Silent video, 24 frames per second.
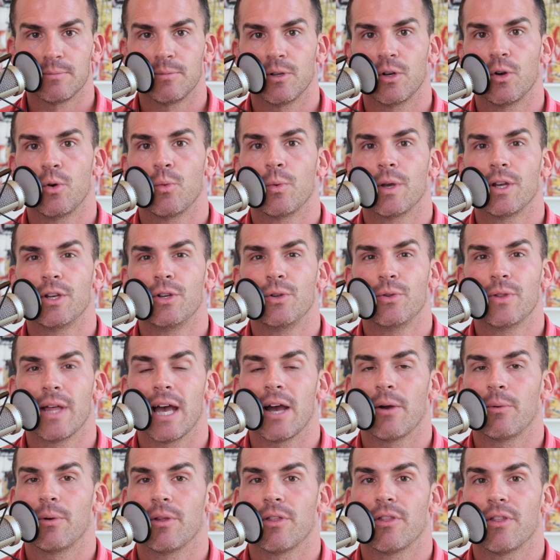We do that with
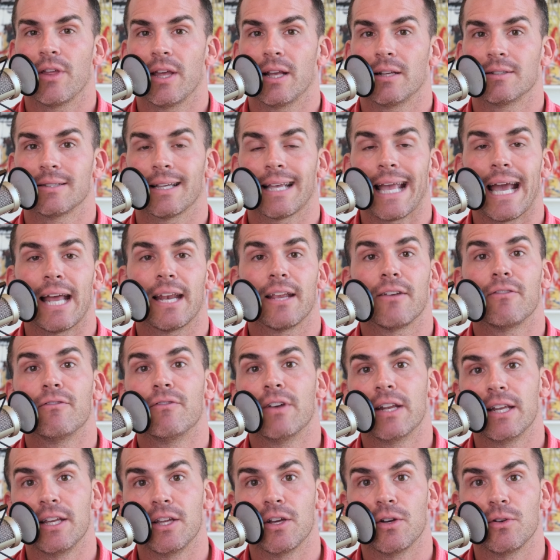things like adding
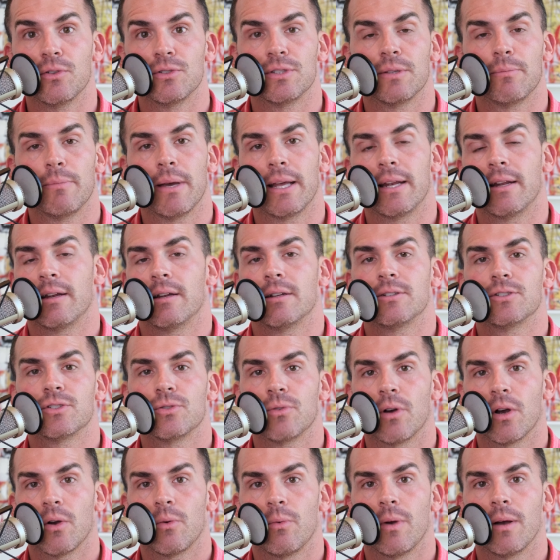videos embedded into our
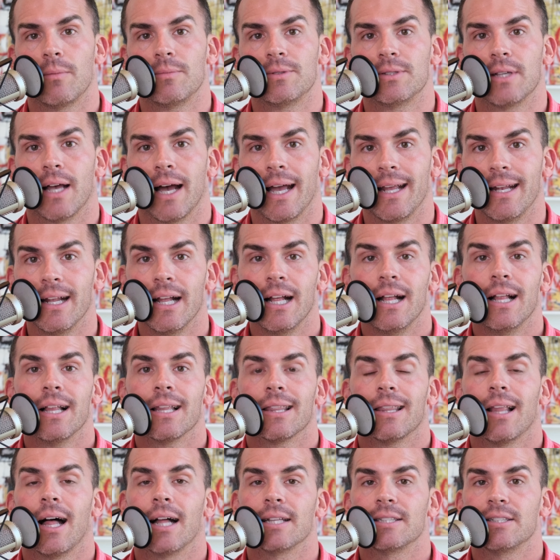website,
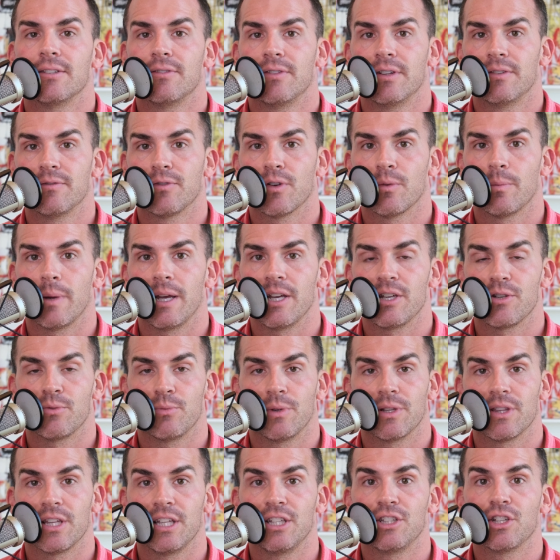lots of information with the
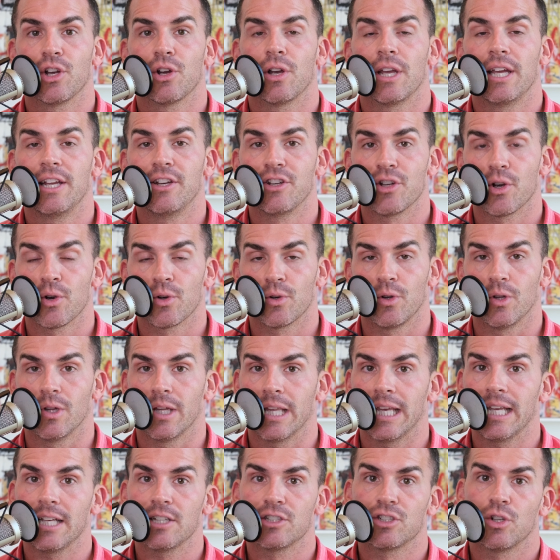internal links.
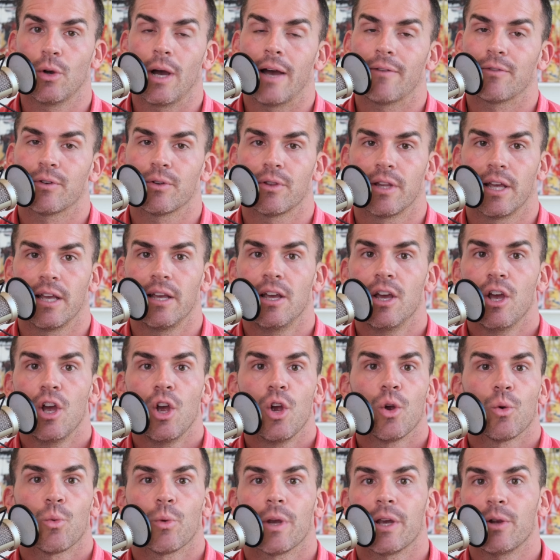So after they
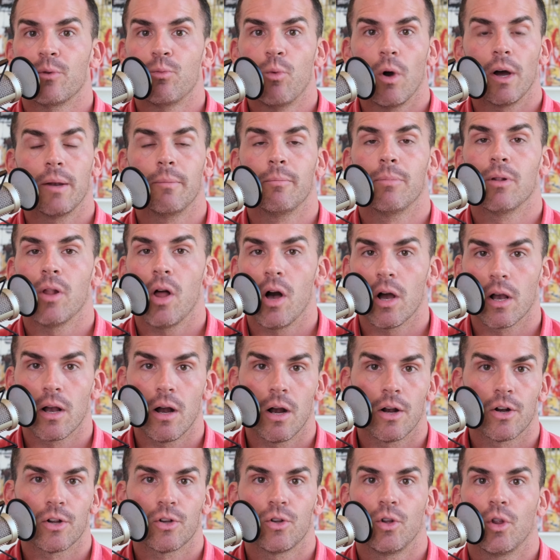read one blog
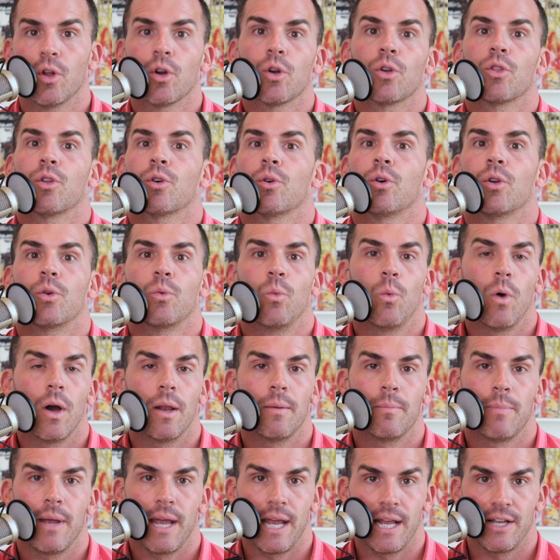article or they're on one
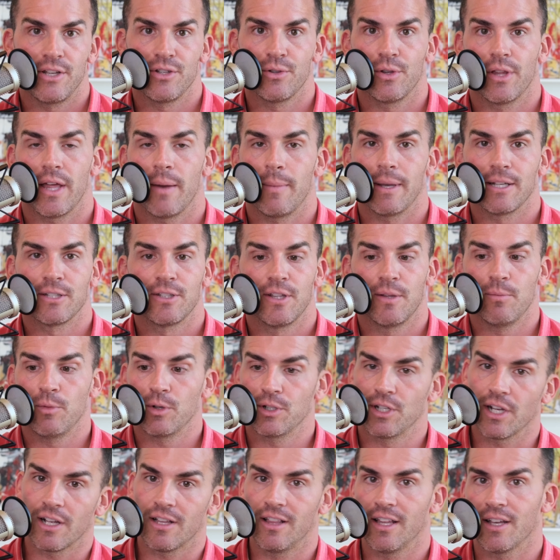page, that makes them want to
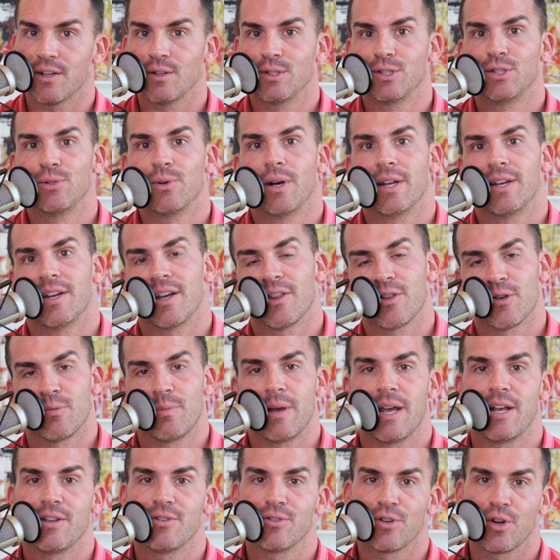click onto another page on
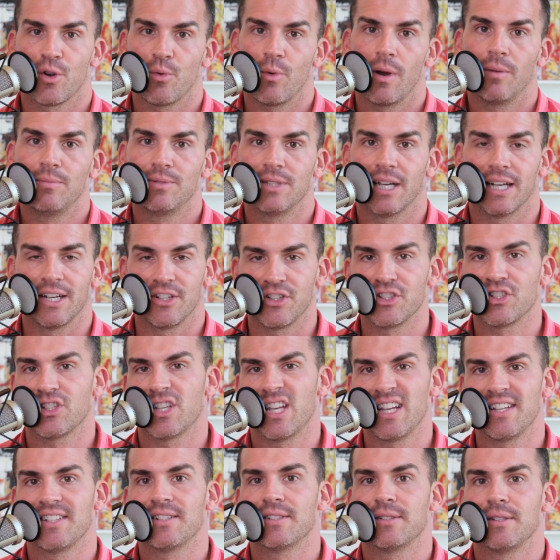our website. It just
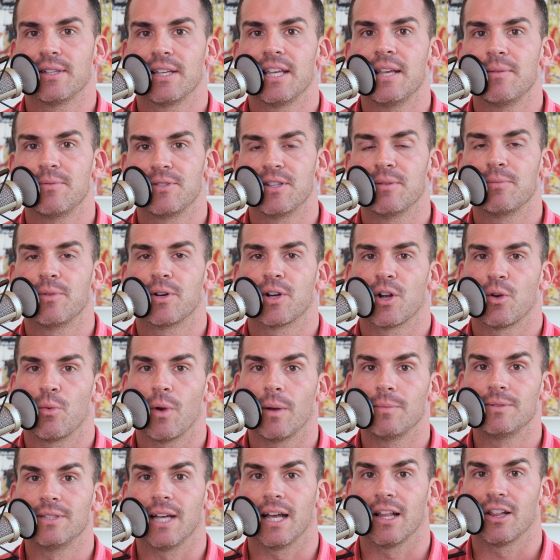keeps them on our website
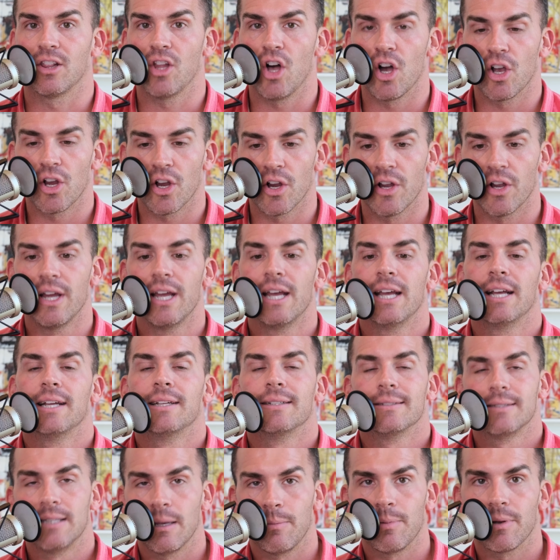longer.
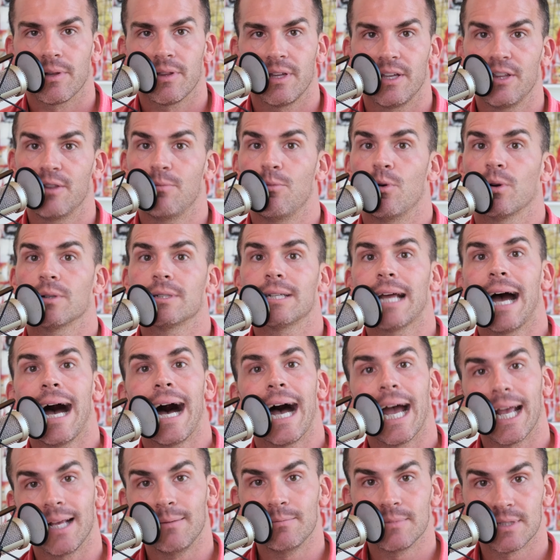Typically, the more time
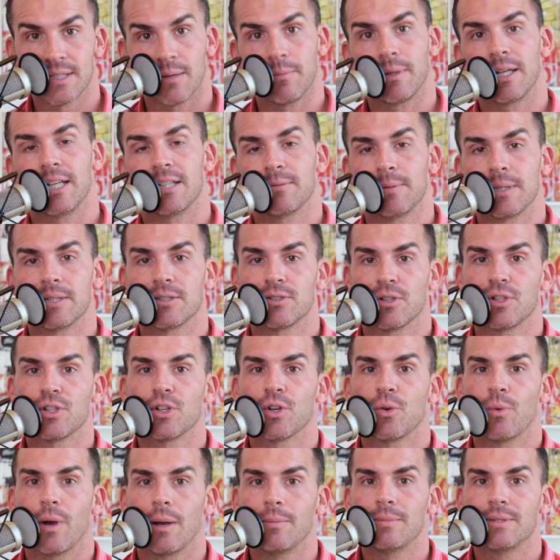somebody spends on your
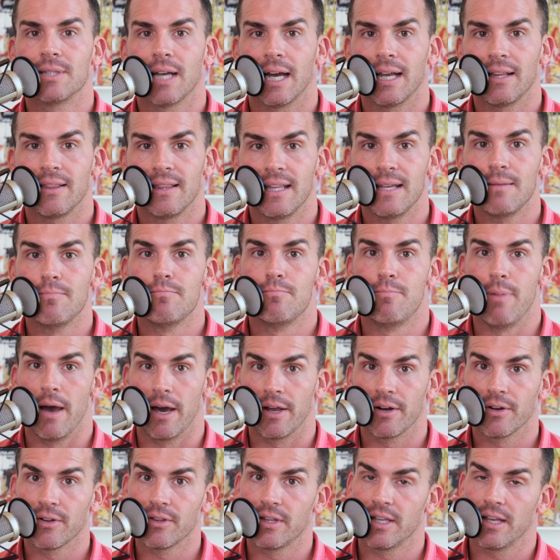website, the better the
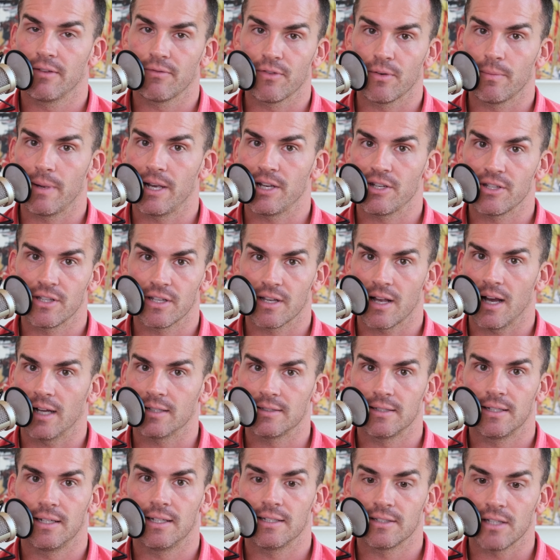information, the content is
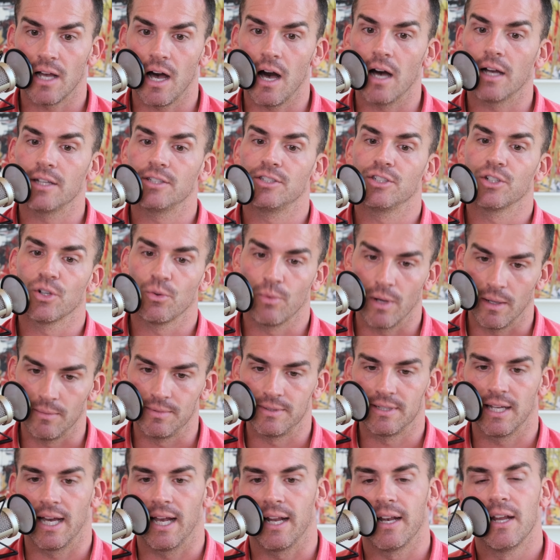on your website,
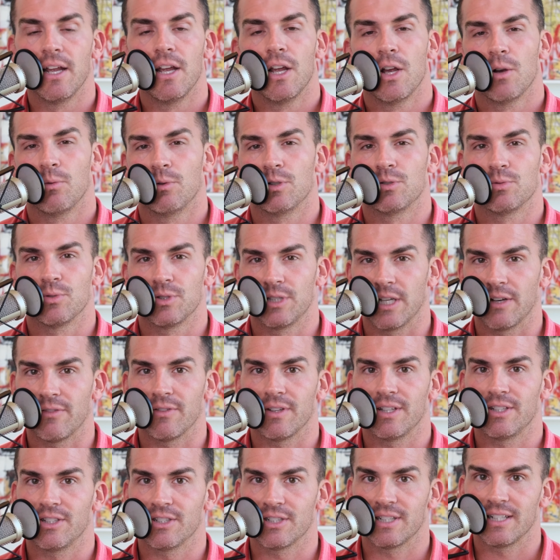which will definitely
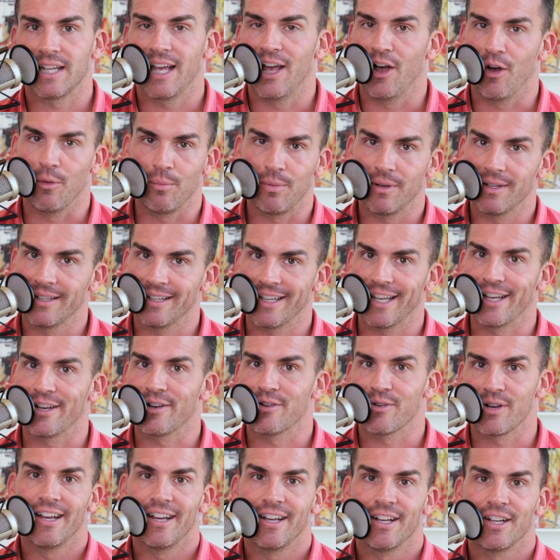just help
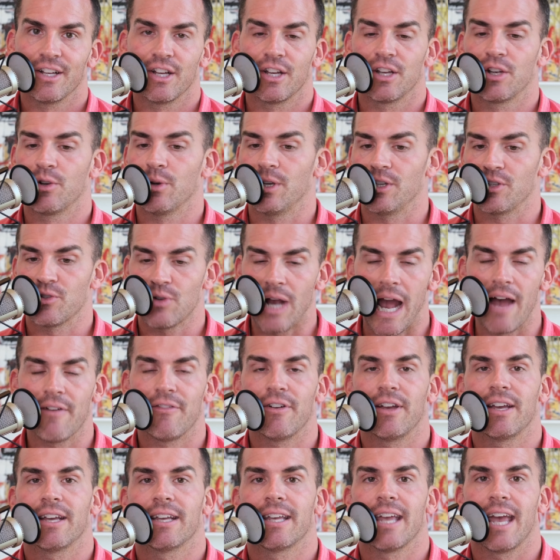increase traffic
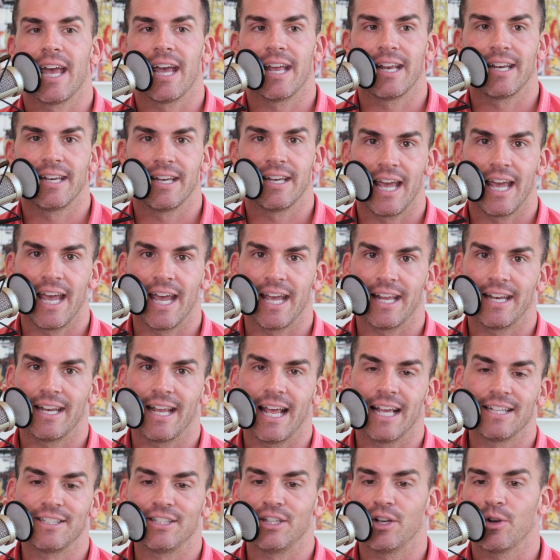and
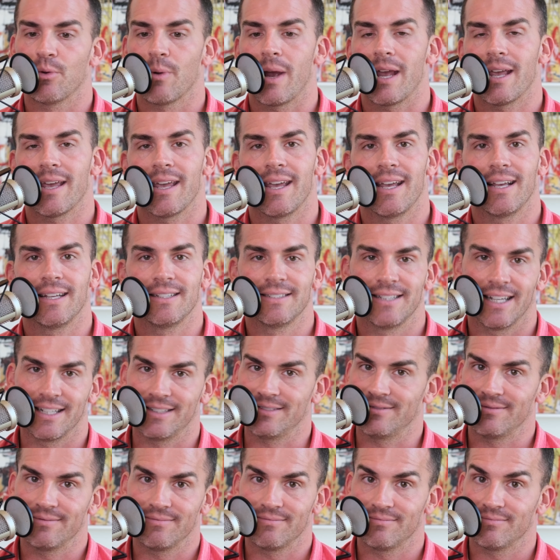SEO rankings and
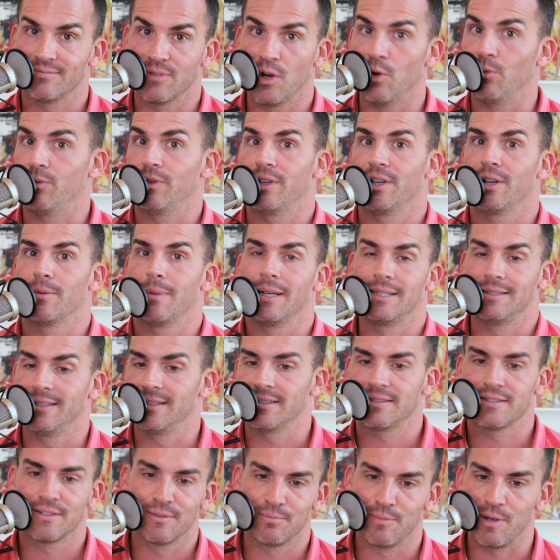hopefully your business.
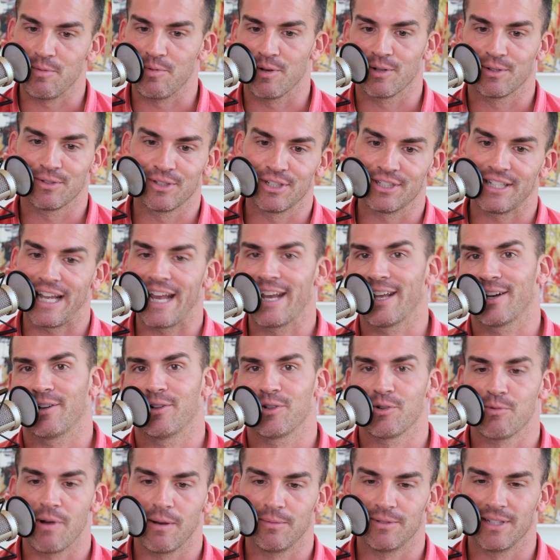People aren't just hanging out on your
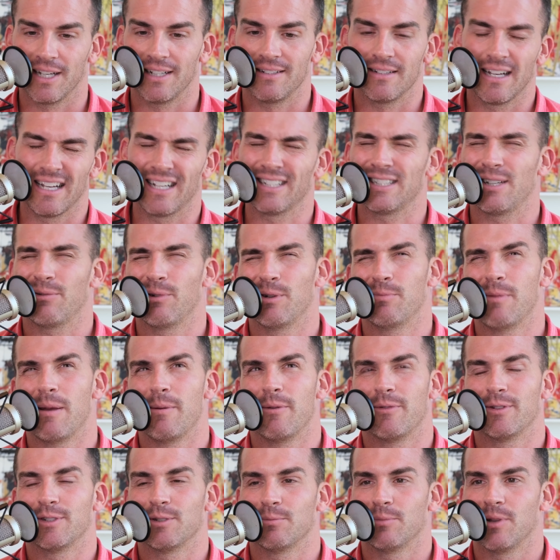website. I guess they would maybe if it's a
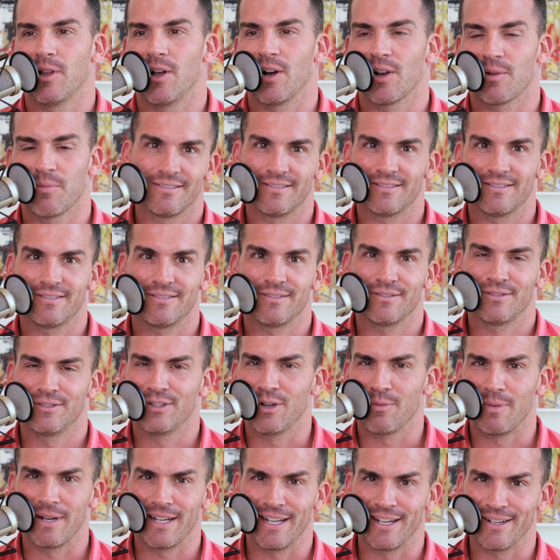blog, but nobody
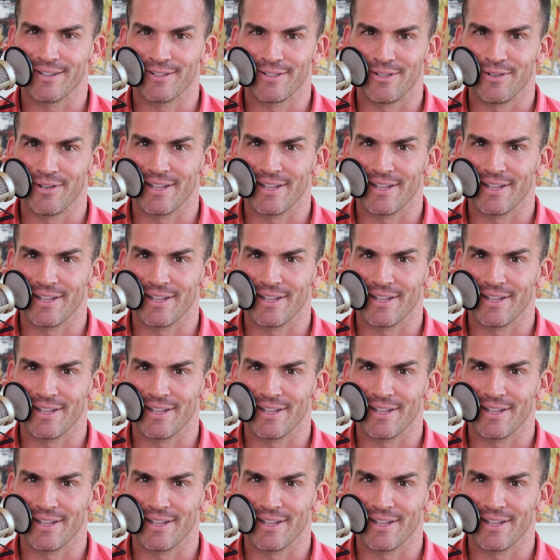here is doing that.